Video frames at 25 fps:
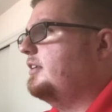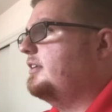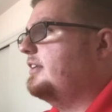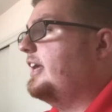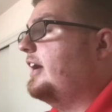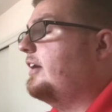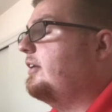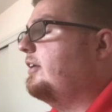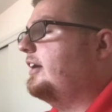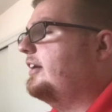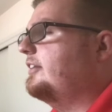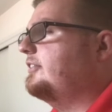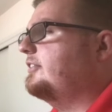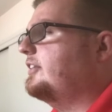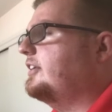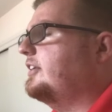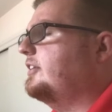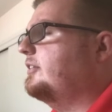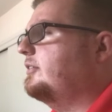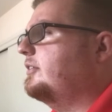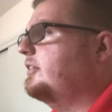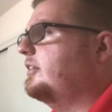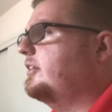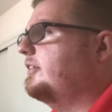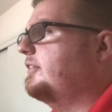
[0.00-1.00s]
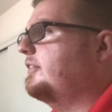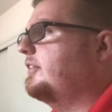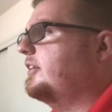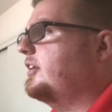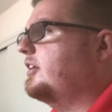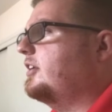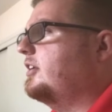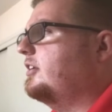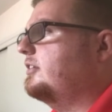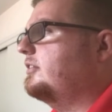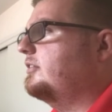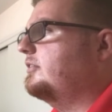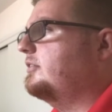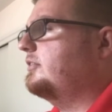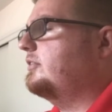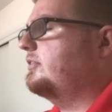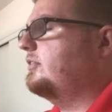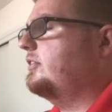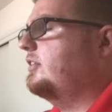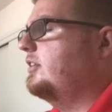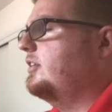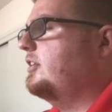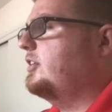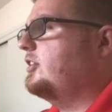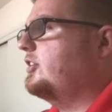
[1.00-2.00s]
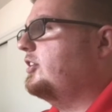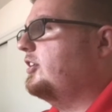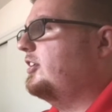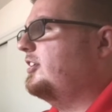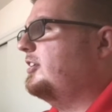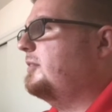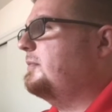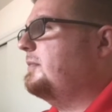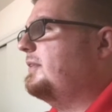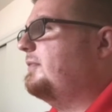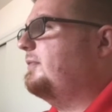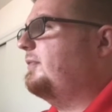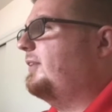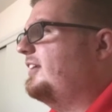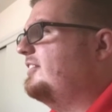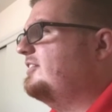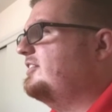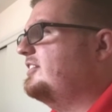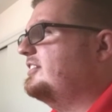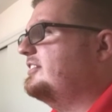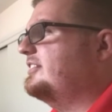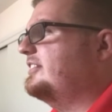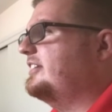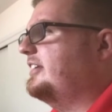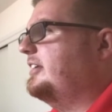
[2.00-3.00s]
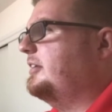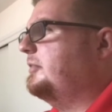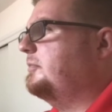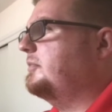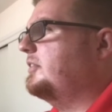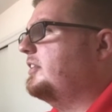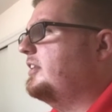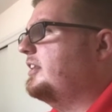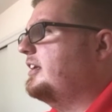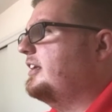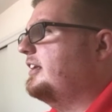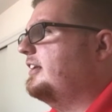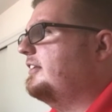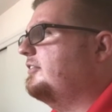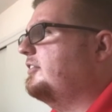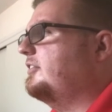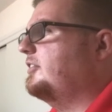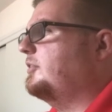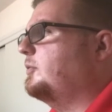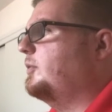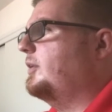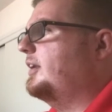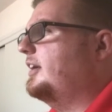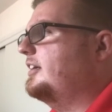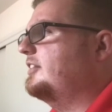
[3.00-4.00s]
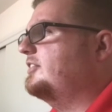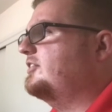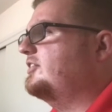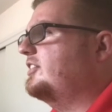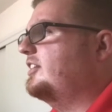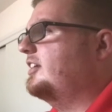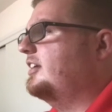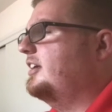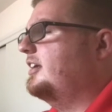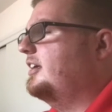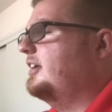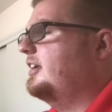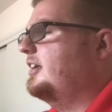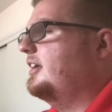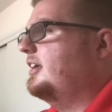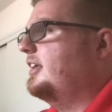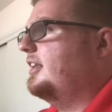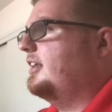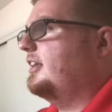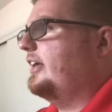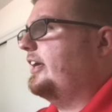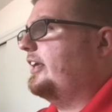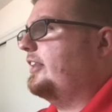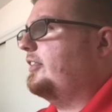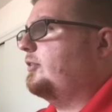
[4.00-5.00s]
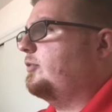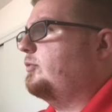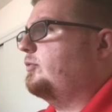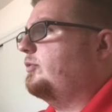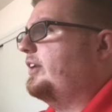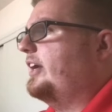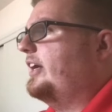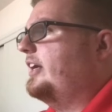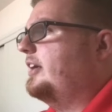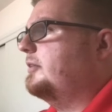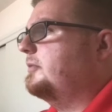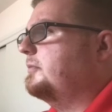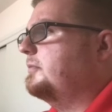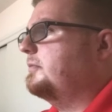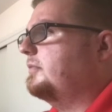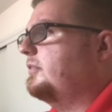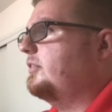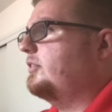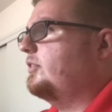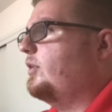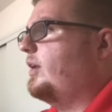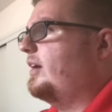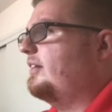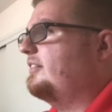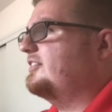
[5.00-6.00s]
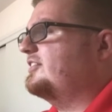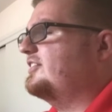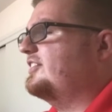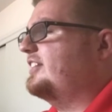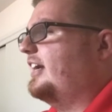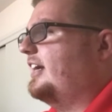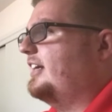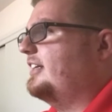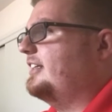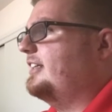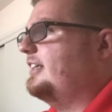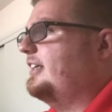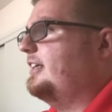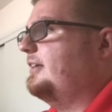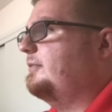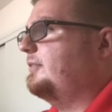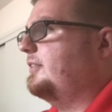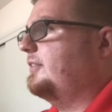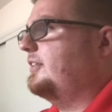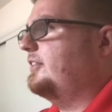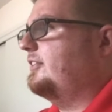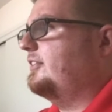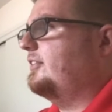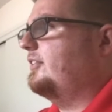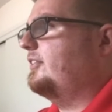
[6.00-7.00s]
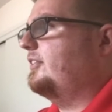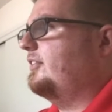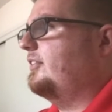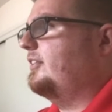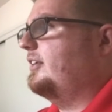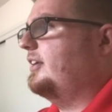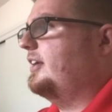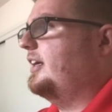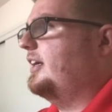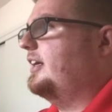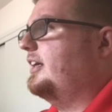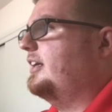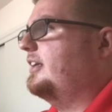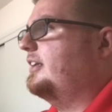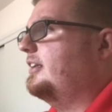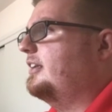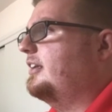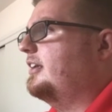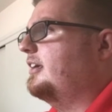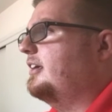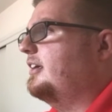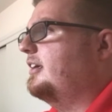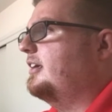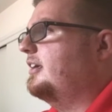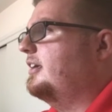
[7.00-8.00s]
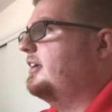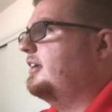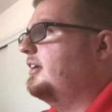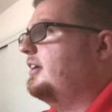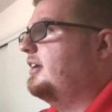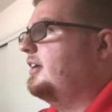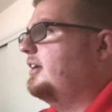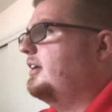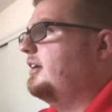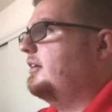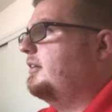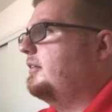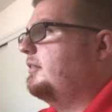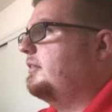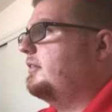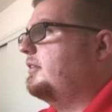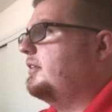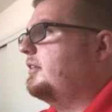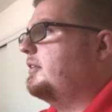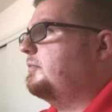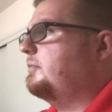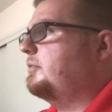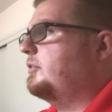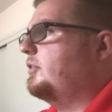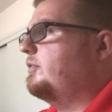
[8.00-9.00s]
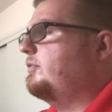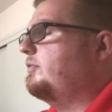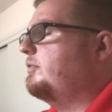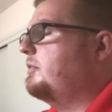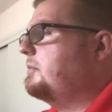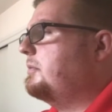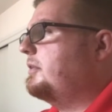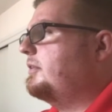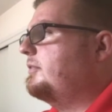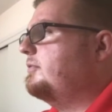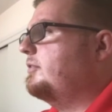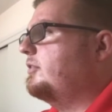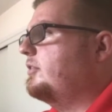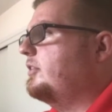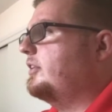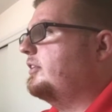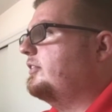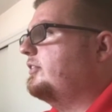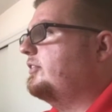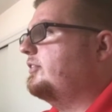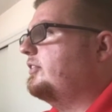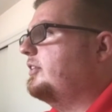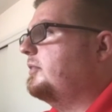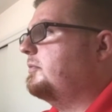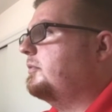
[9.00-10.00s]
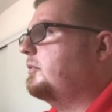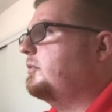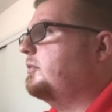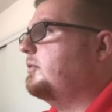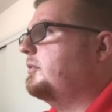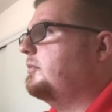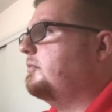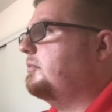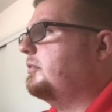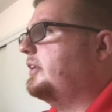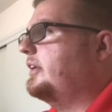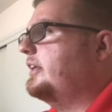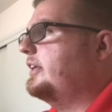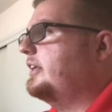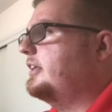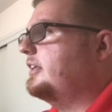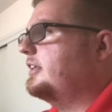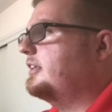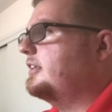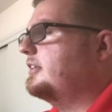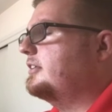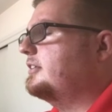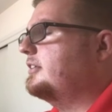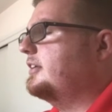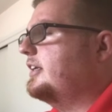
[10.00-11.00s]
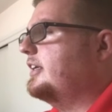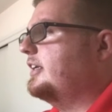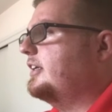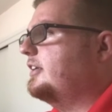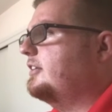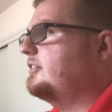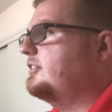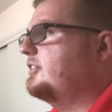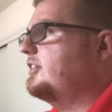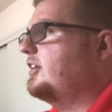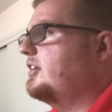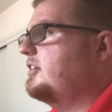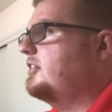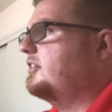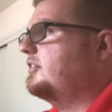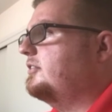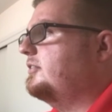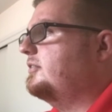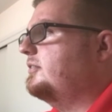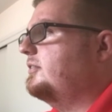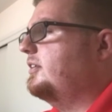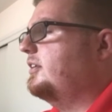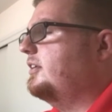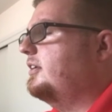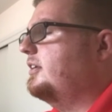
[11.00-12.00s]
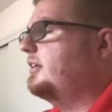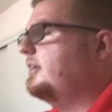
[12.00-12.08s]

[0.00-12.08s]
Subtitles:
Now, as the owner of the Cardinals, you're going to be facing teams in the NFC West like the Rams, who have a stacked defense, and the Pro Football Focus number one player, Aaron Donald.